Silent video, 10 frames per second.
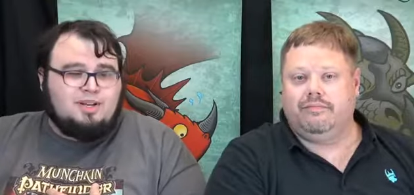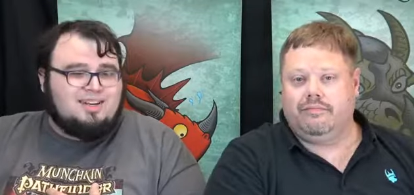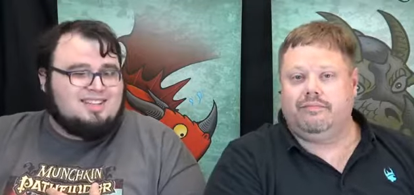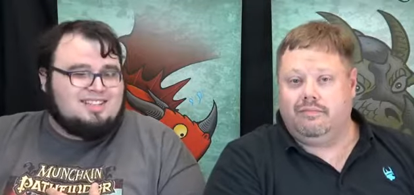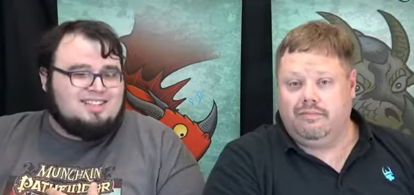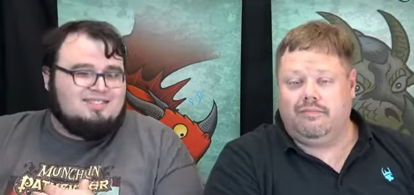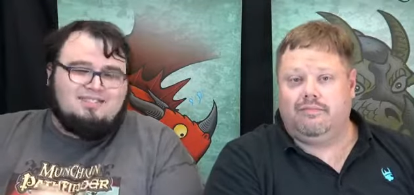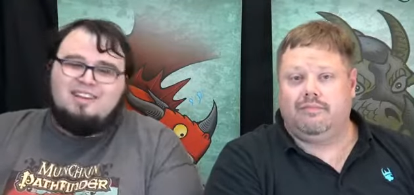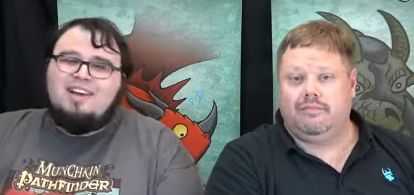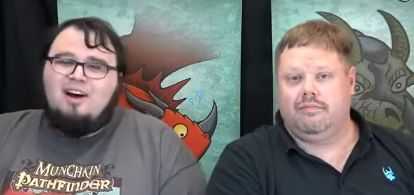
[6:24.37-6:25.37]
Speaker 1: us and
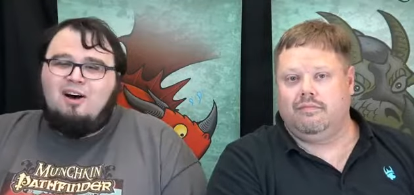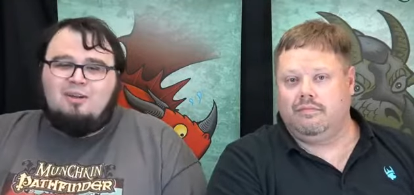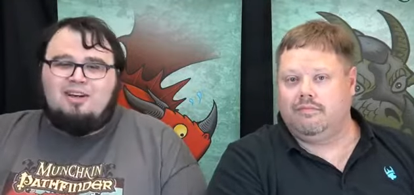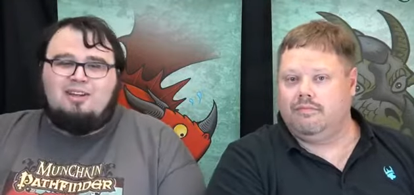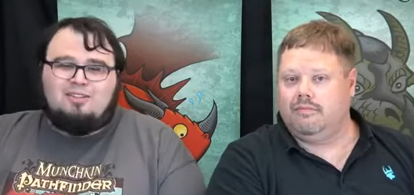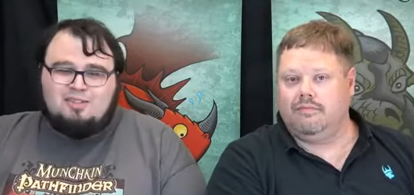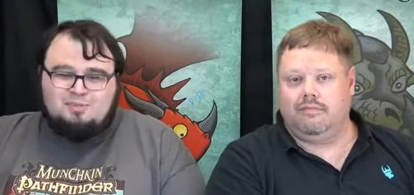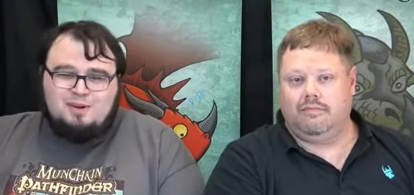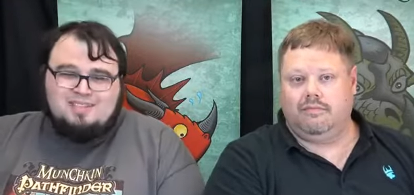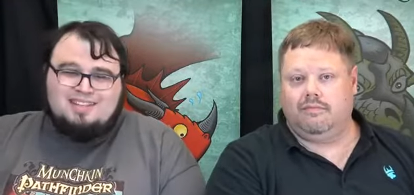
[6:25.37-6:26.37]
all, all those
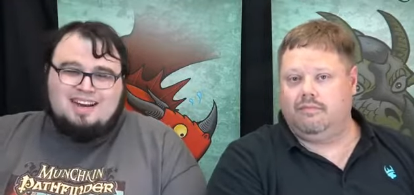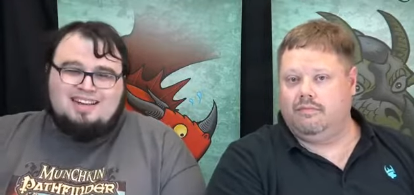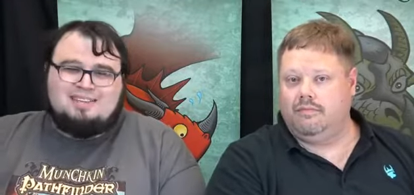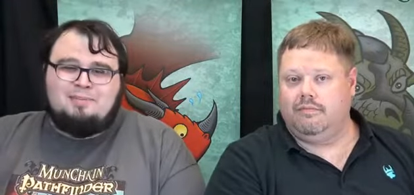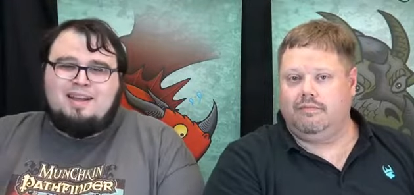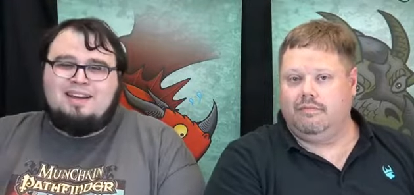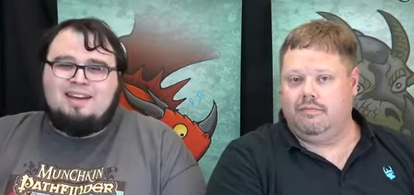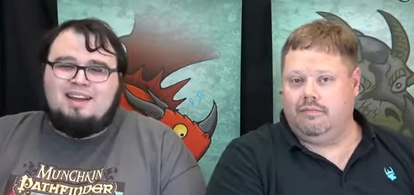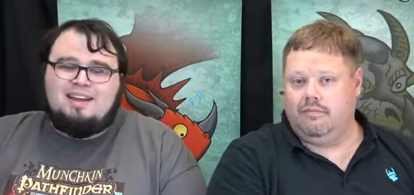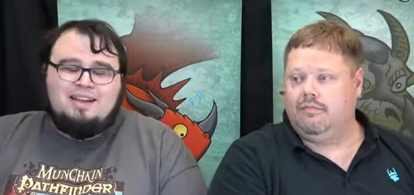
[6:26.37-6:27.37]
posts that I get to make.
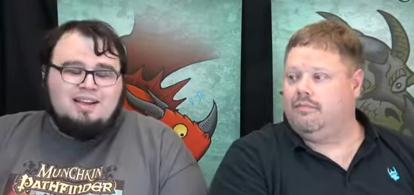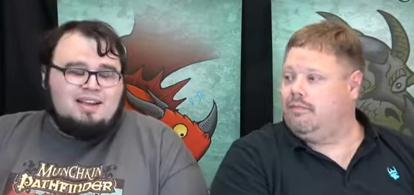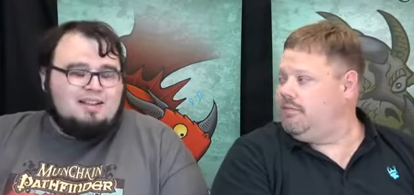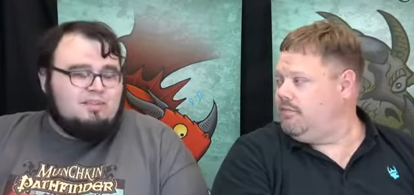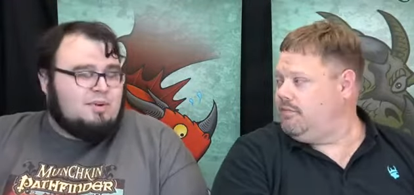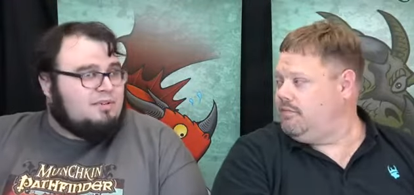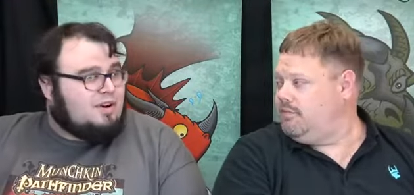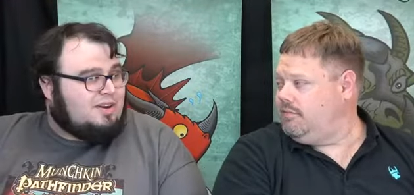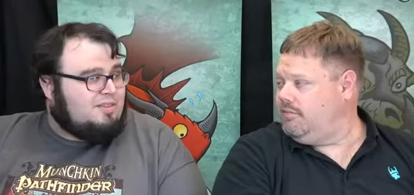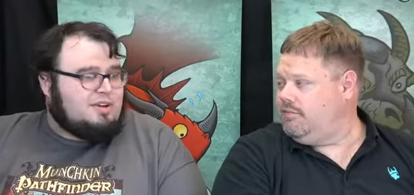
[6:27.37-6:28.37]
Uh, they've been
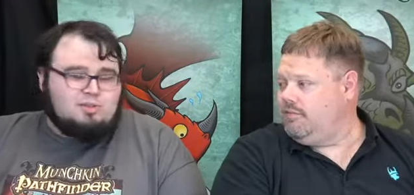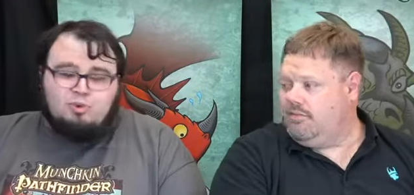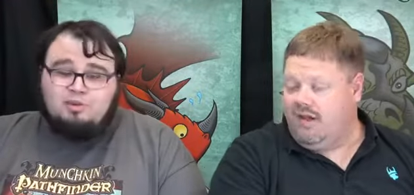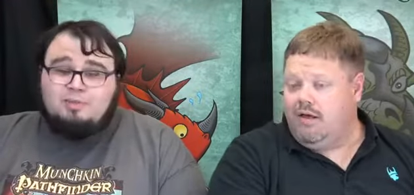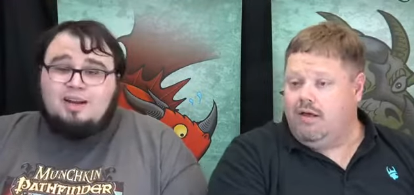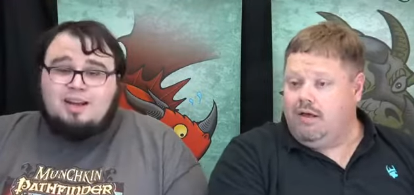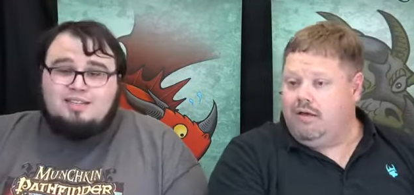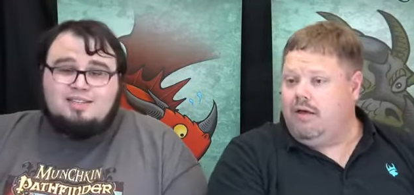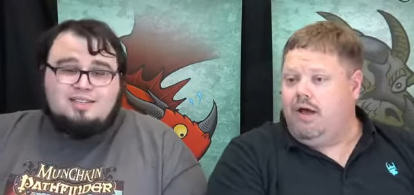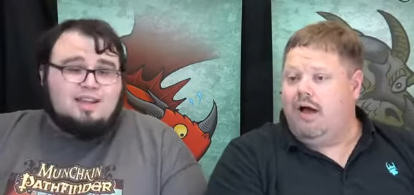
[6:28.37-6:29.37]
very, very supportive. But
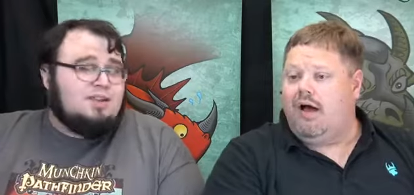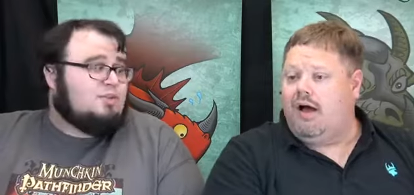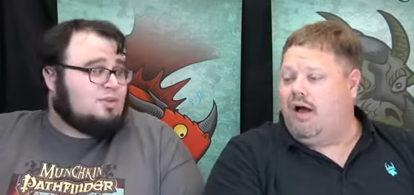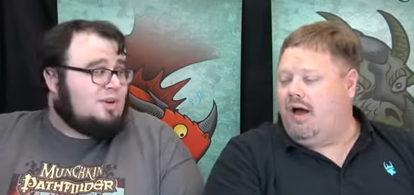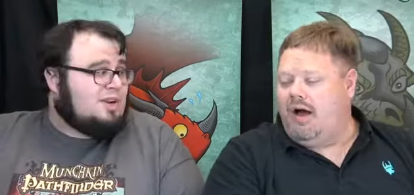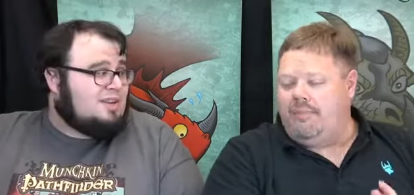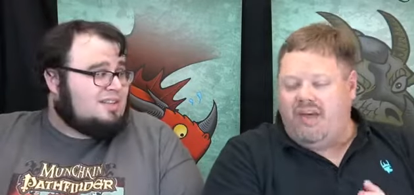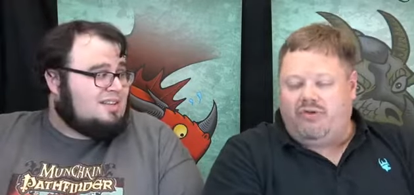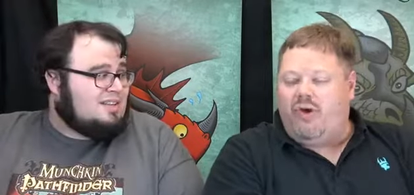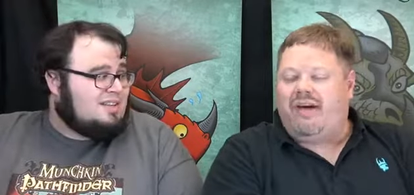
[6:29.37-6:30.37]
guys, uh, thank you for joining um, us.
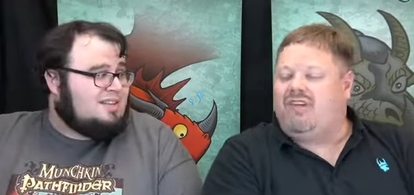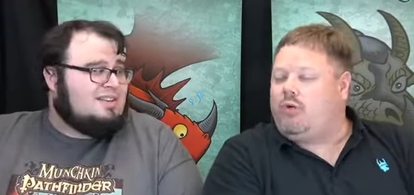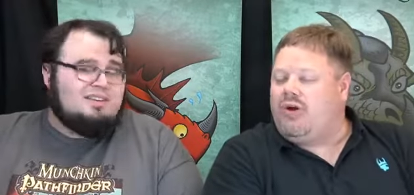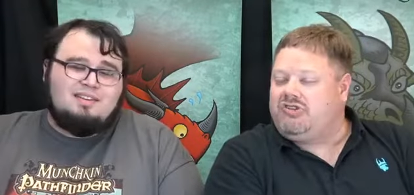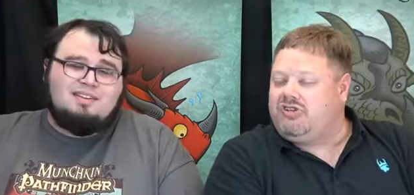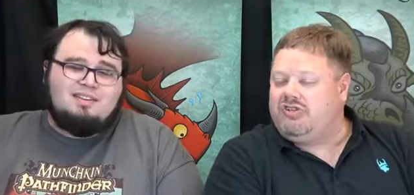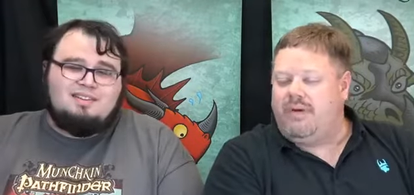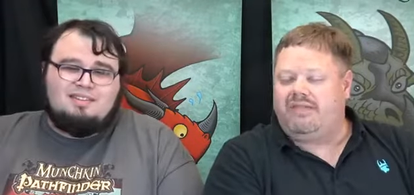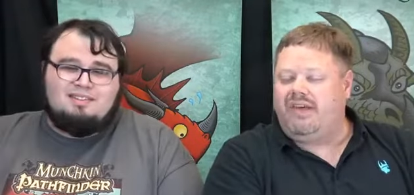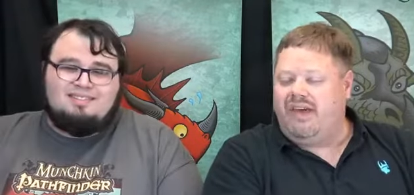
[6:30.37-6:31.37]
If you
Speaker 2: have any questions
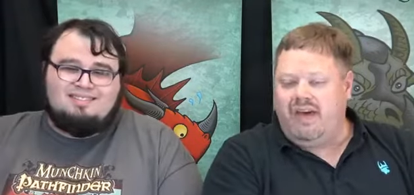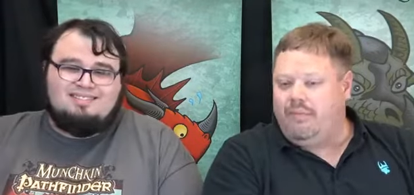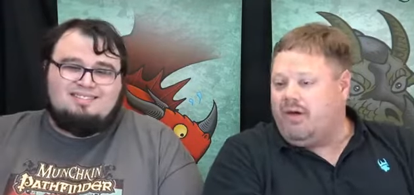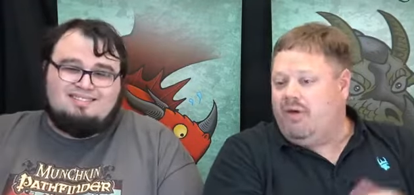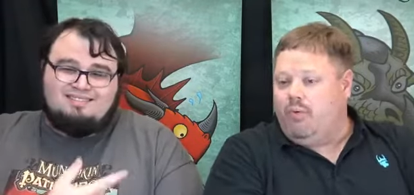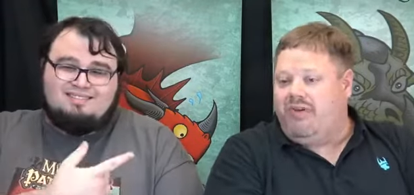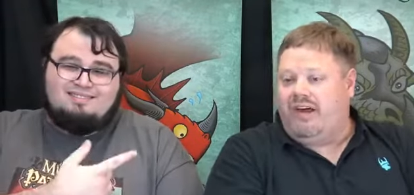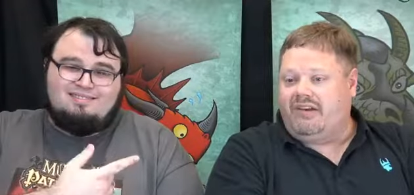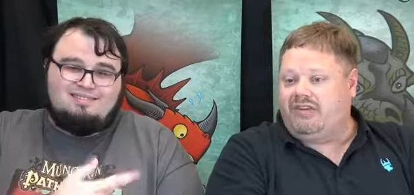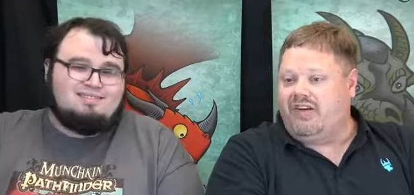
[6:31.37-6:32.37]
about the game, we've got
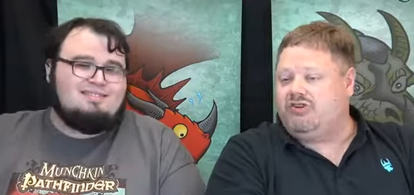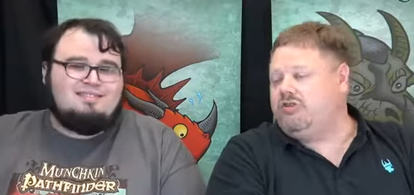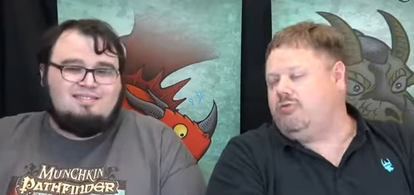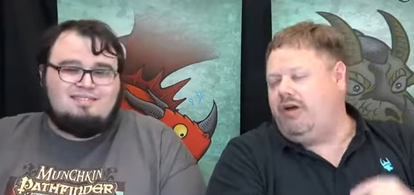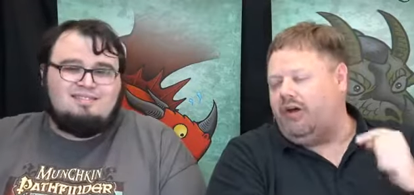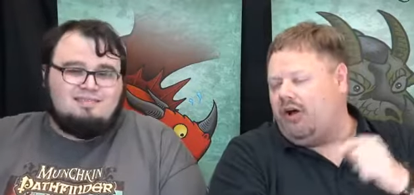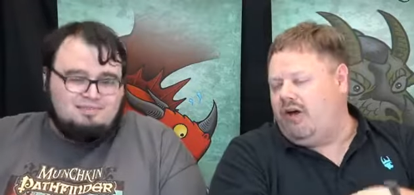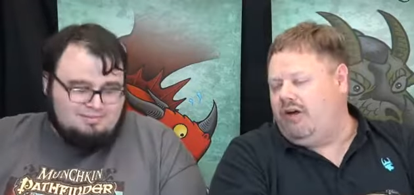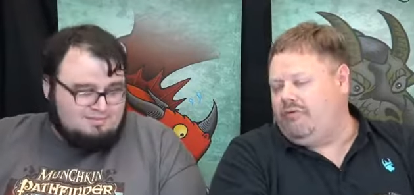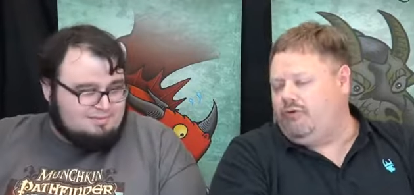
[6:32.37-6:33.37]
a discussion thread
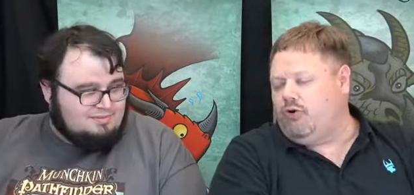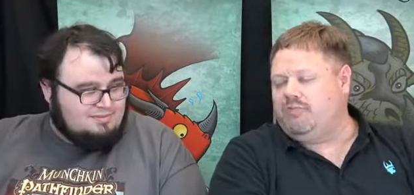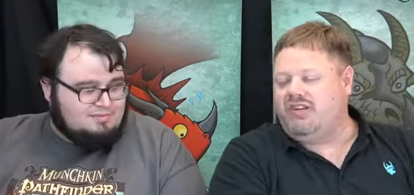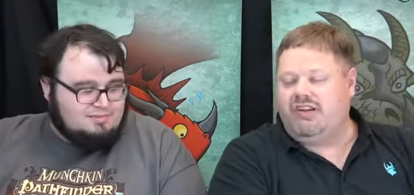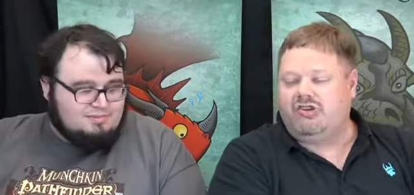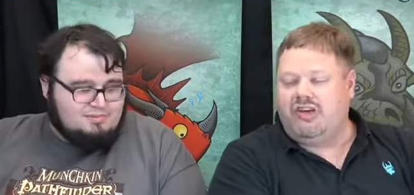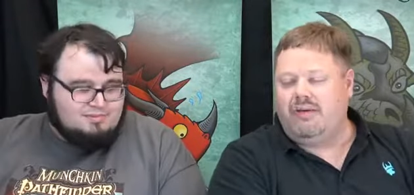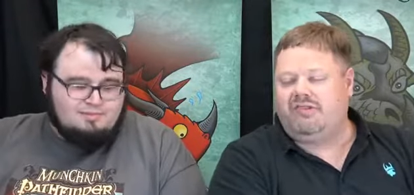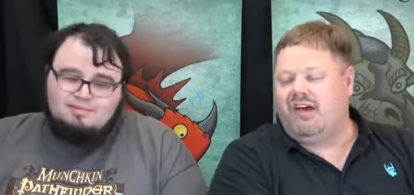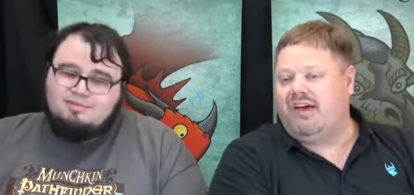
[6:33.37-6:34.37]
on
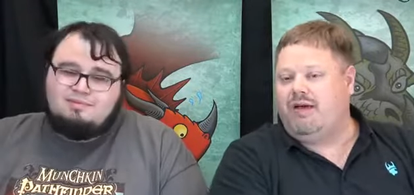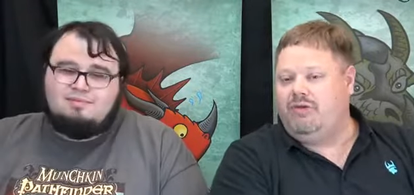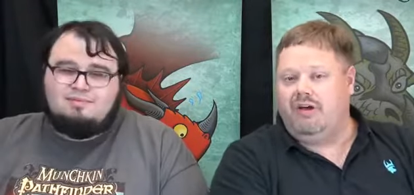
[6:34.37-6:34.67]
forums.sjgames.com. You can